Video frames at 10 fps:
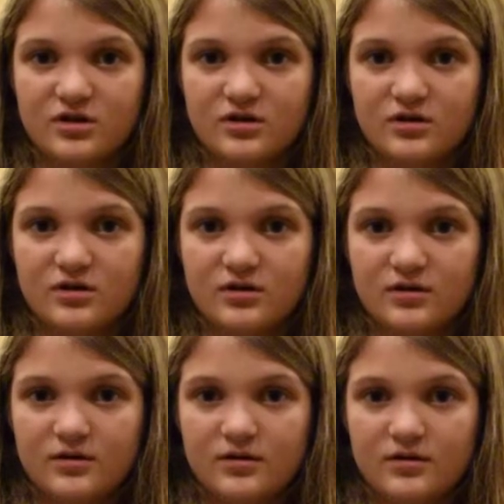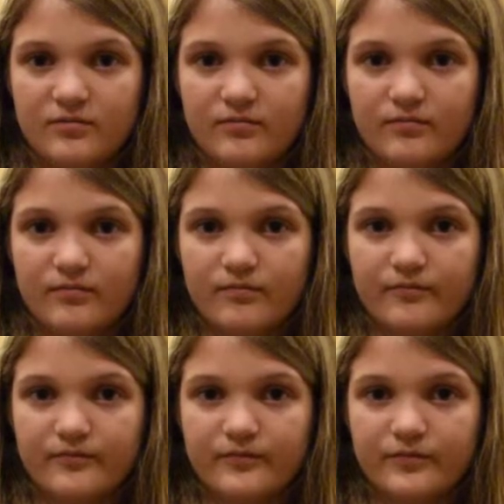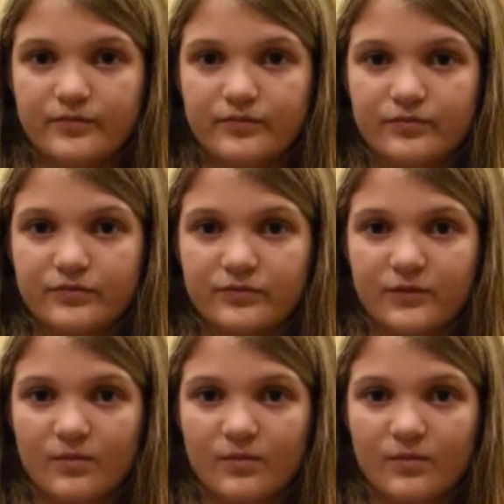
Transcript: (silence)